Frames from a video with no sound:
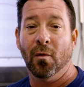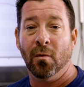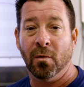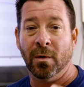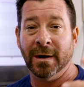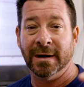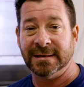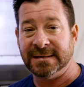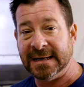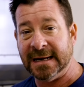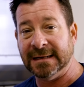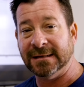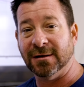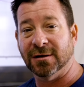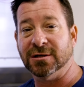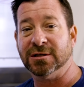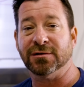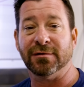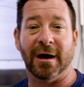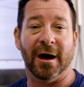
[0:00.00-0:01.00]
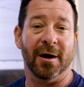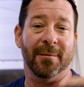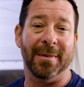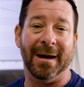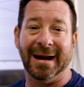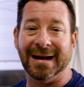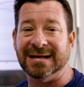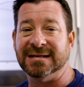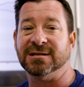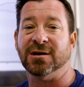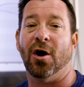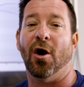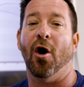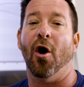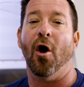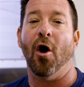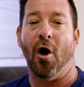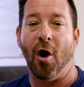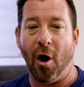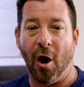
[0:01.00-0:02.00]
we're gonna take those throttle bodies
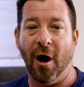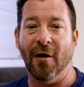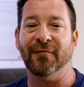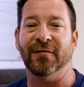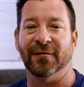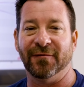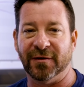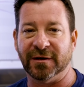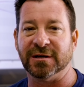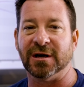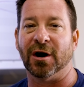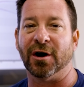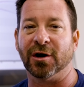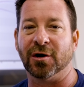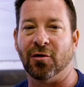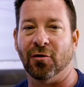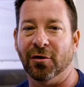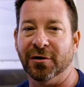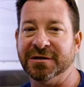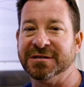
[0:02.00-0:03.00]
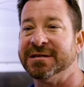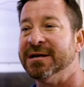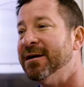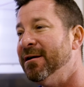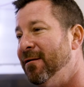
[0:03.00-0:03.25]
off of the dark horse,